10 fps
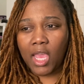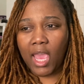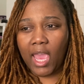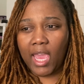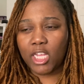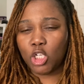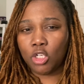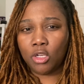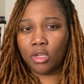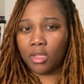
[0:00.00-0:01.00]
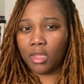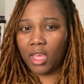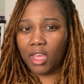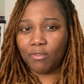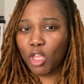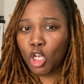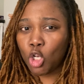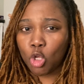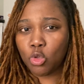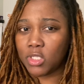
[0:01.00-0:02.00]
and even
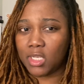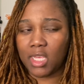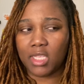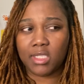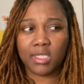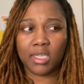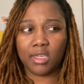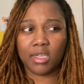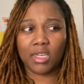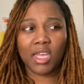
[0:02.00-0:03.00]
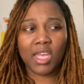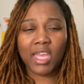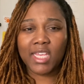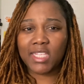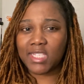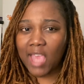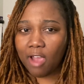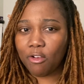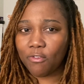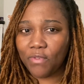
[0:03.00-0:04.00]
losing it took
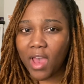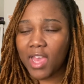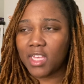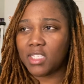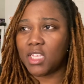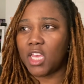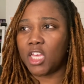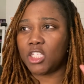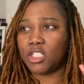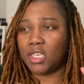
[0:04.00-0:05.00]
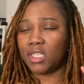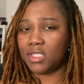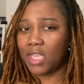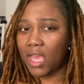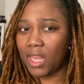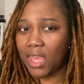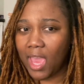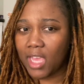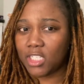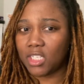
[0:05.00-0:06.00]
sacrifice, it took
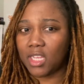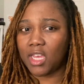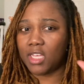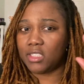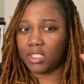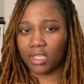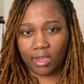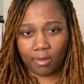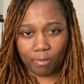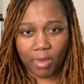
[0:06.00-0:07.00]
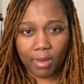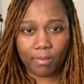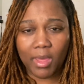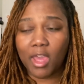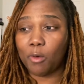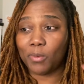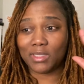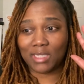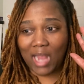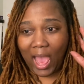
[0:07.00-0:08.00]
dedication, it took commitment. It
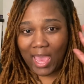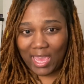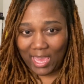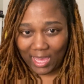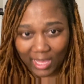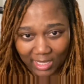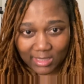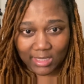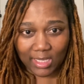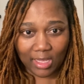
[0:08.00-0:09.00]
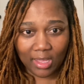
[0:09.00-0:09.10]
was not easy.